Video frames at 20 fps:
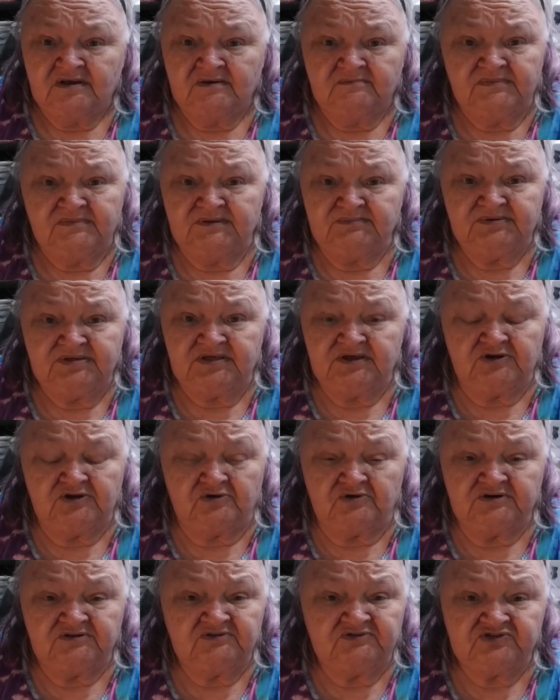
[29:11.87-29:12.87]
Maybe they
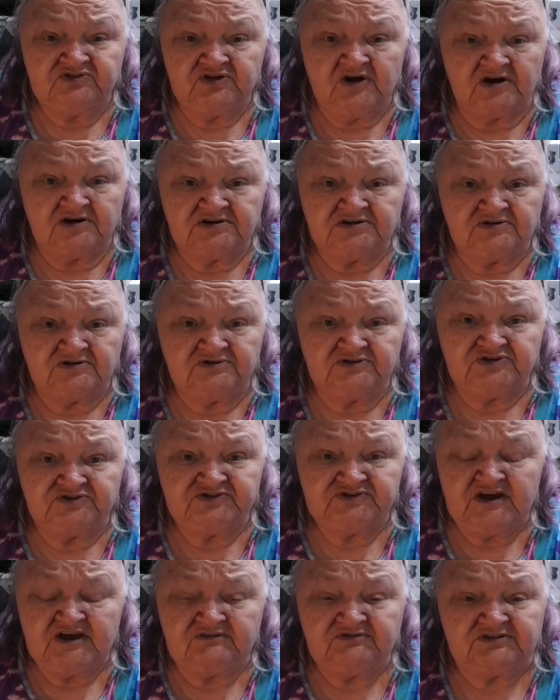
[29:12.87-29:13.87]
don't even start till they're
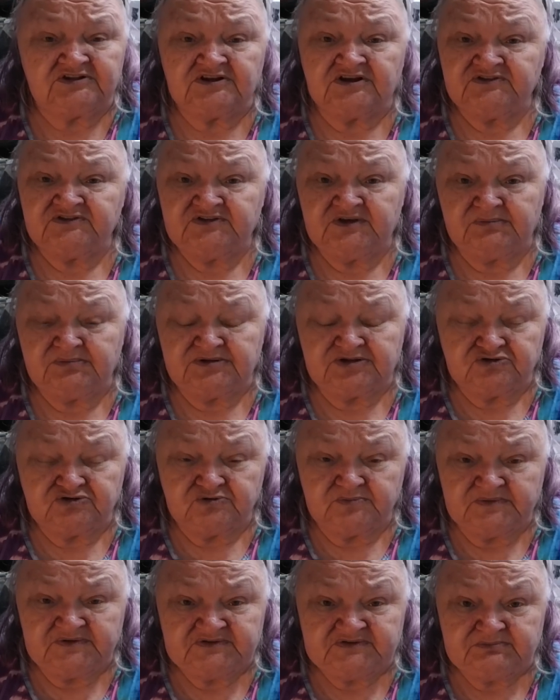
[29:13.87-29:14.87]
7 because they've been
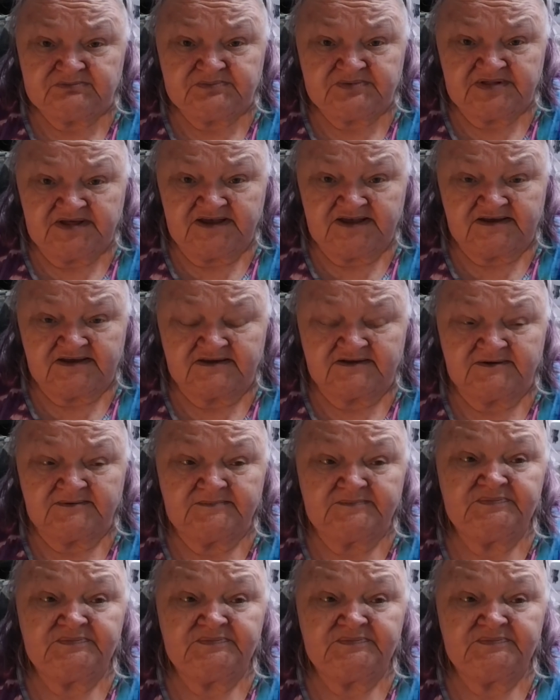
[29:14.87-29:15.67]
too busy playing.